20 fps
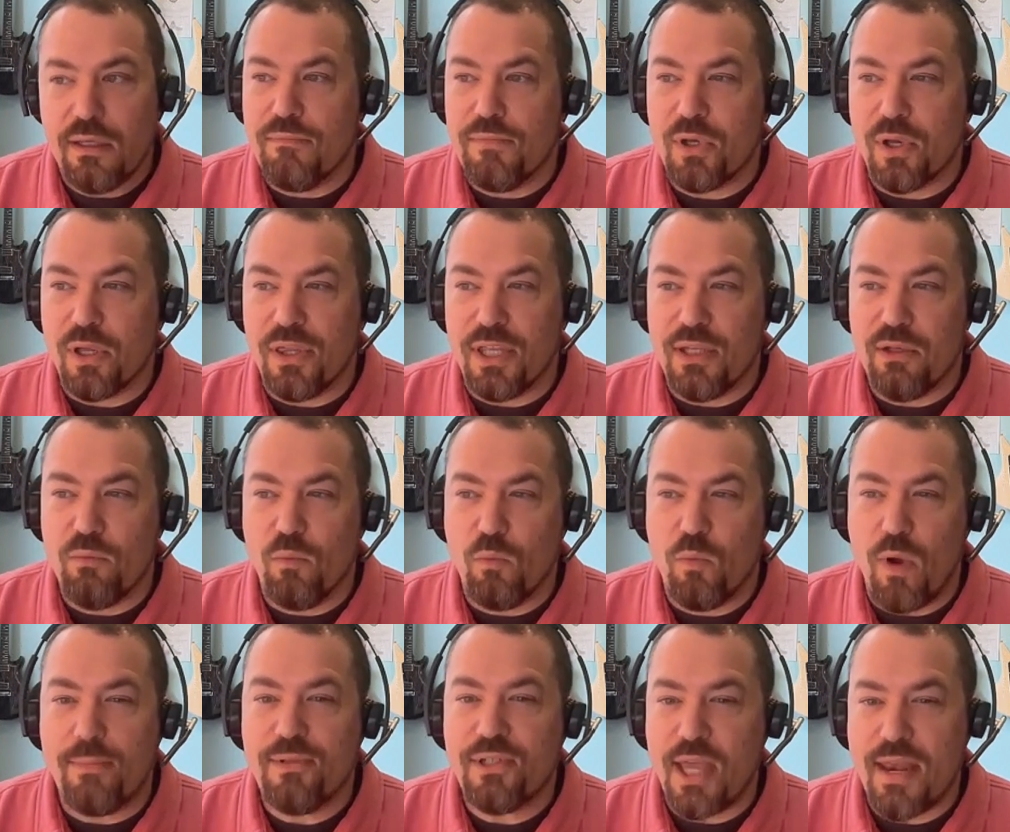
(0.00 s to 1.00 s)
So I think
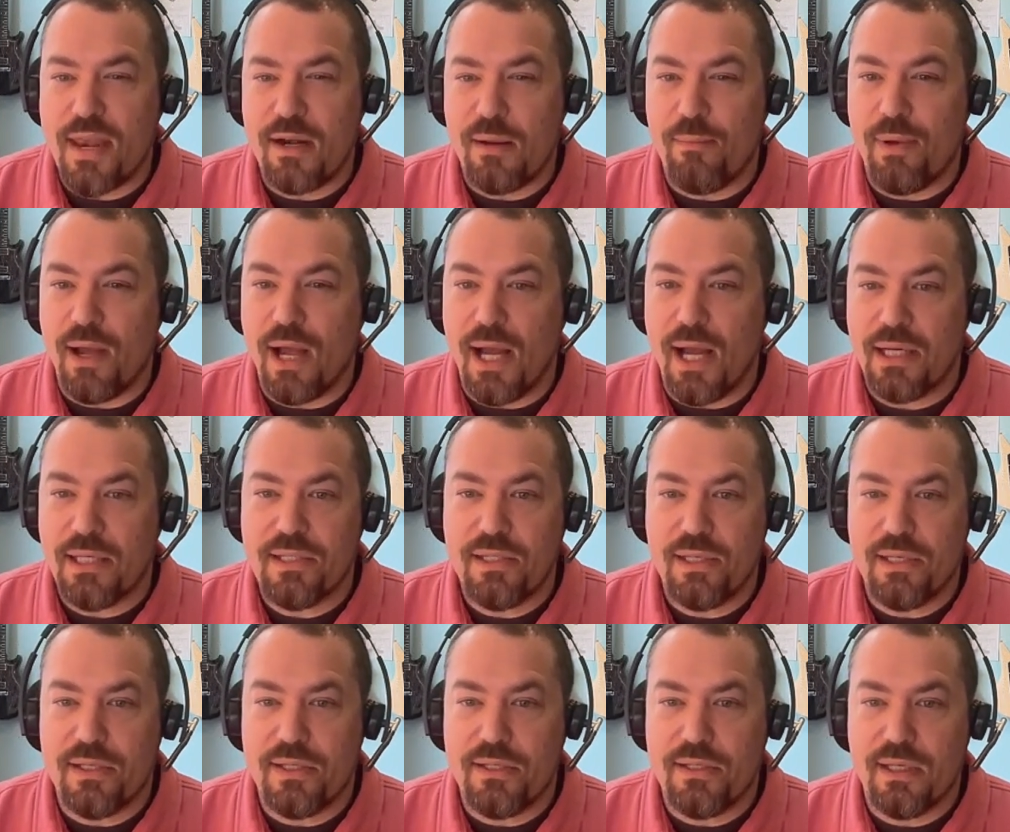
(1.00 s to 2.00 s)
website in a
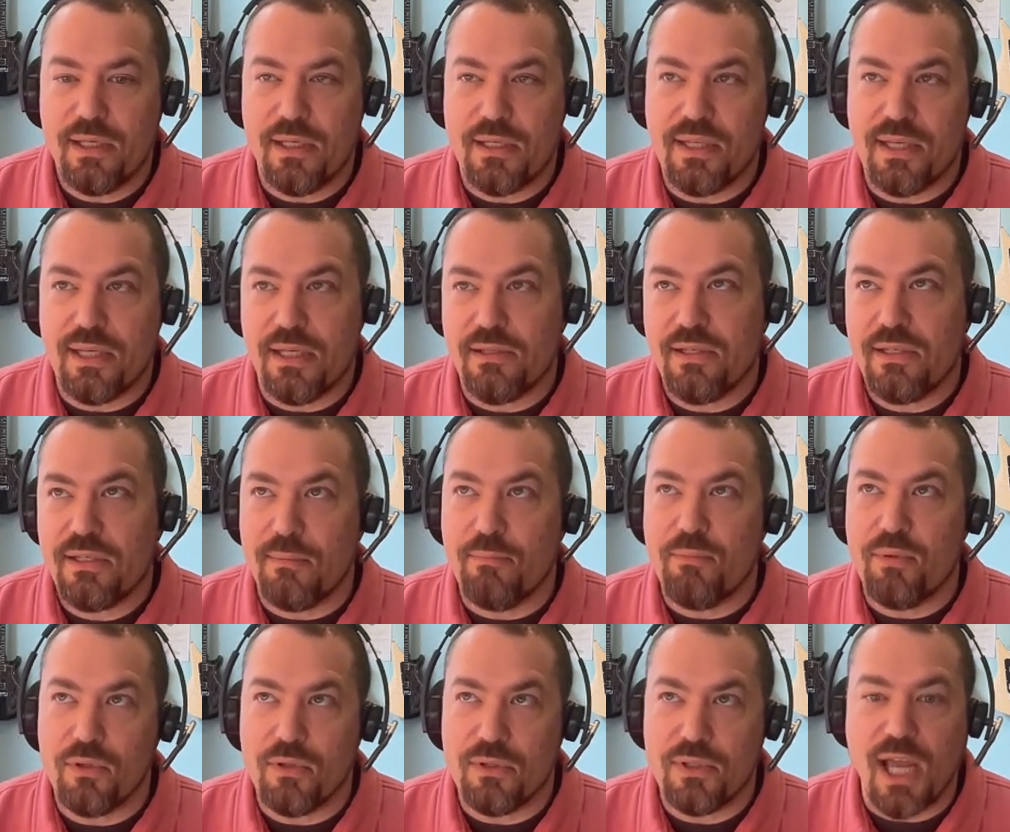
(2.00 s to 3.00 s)
box is the
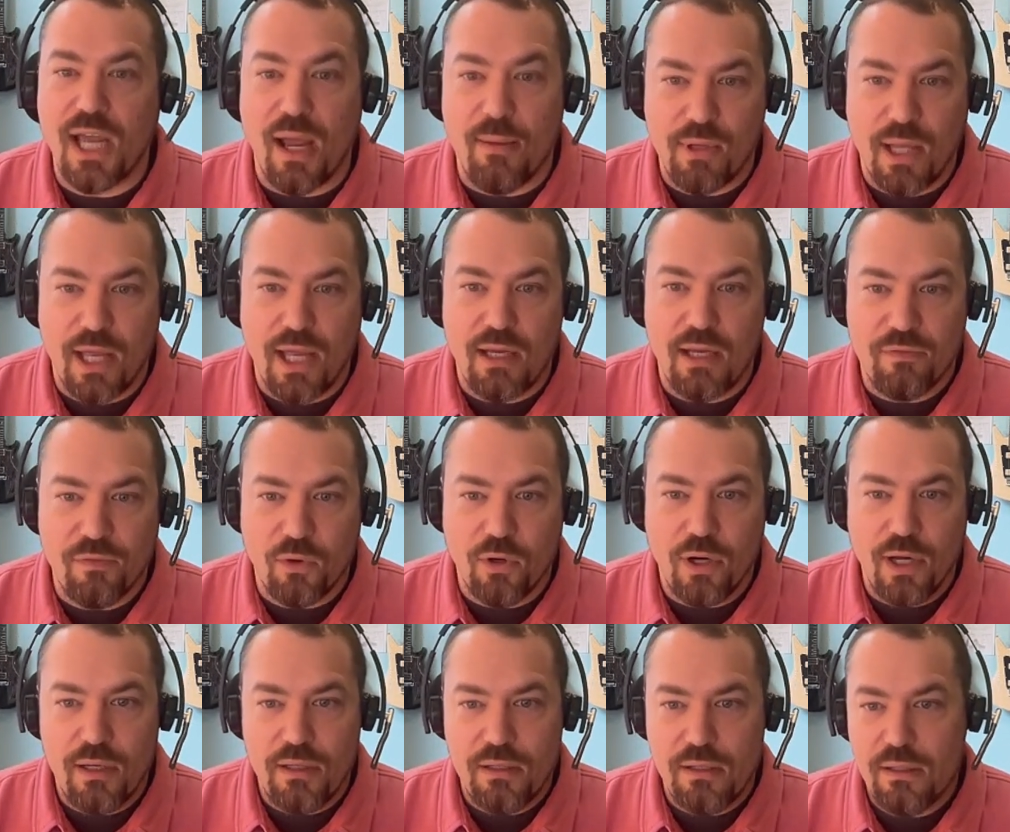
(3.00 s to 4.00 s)
simple top line
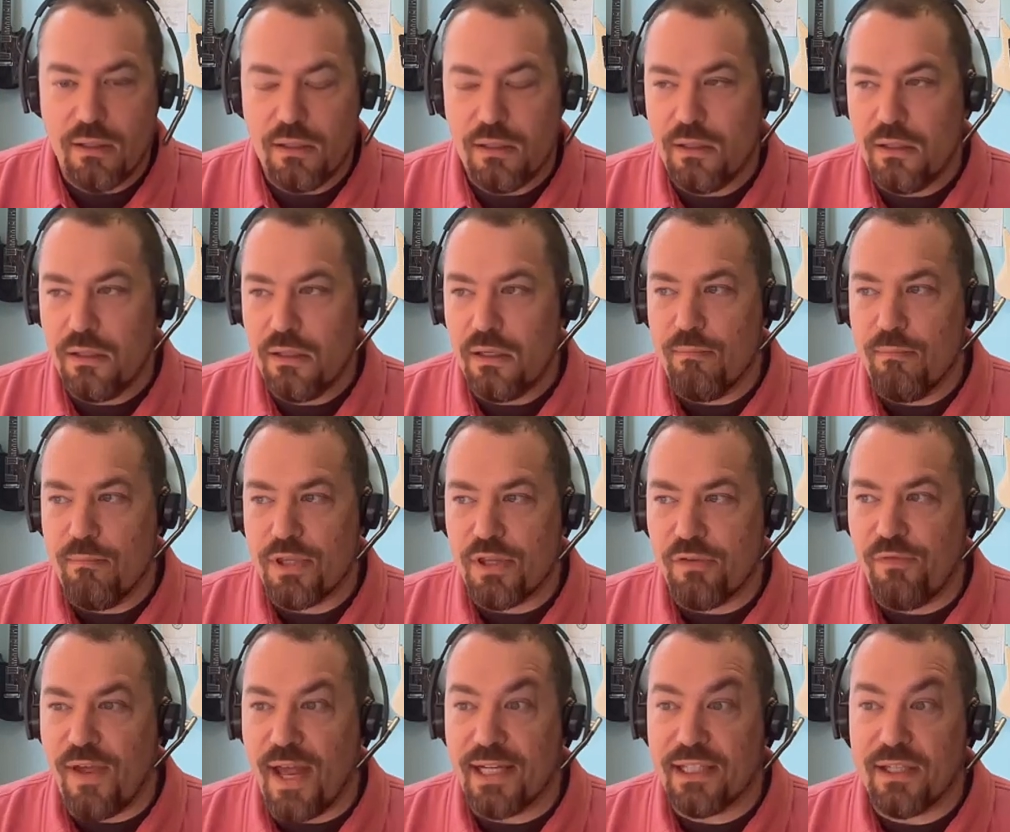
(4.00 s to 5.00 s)
for it. But the
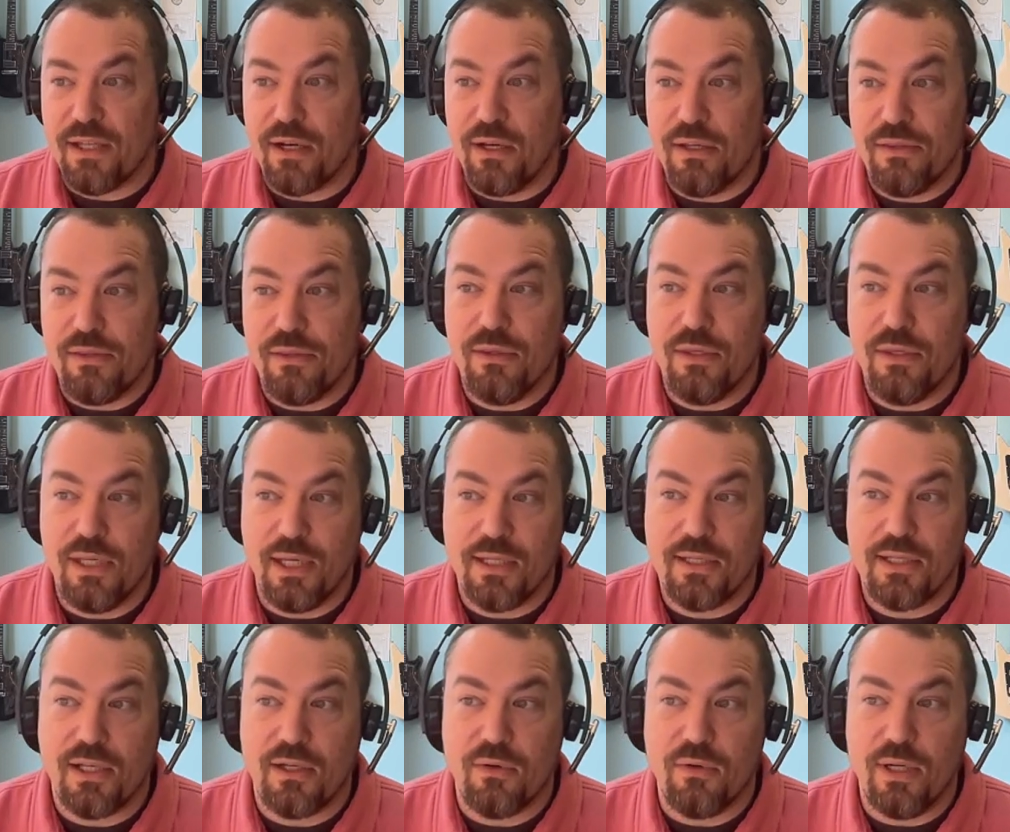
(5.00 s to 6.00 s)
fact that the
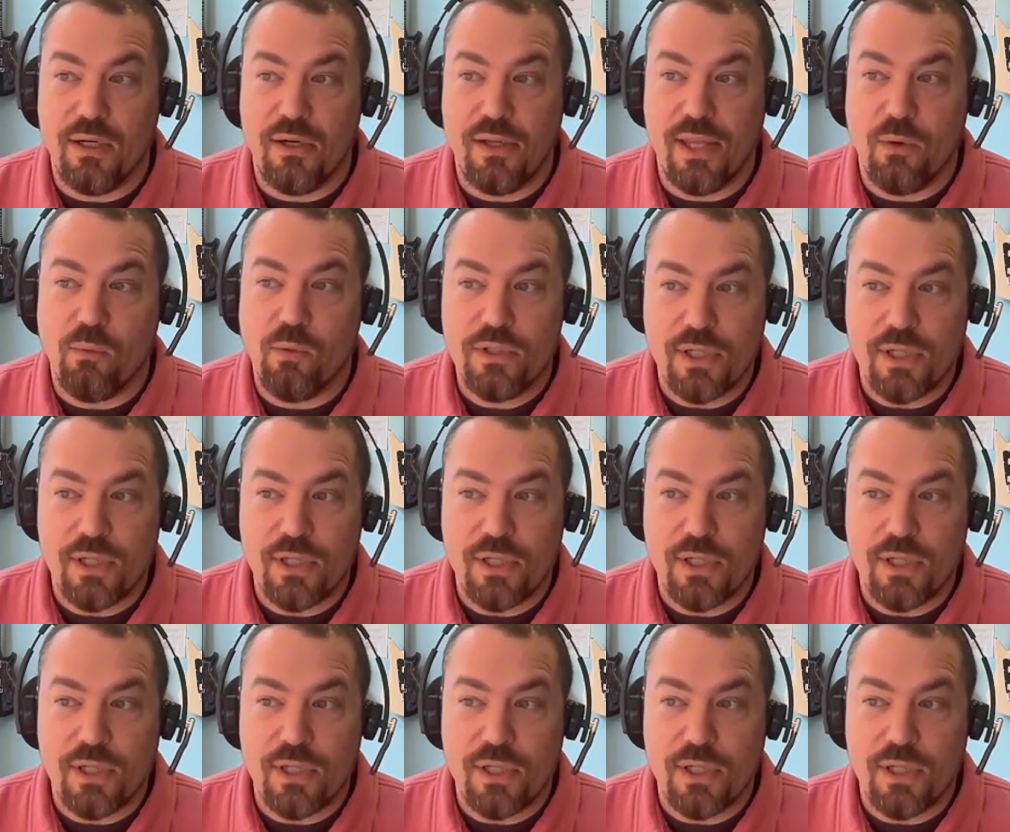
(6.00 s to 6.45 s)
accelerators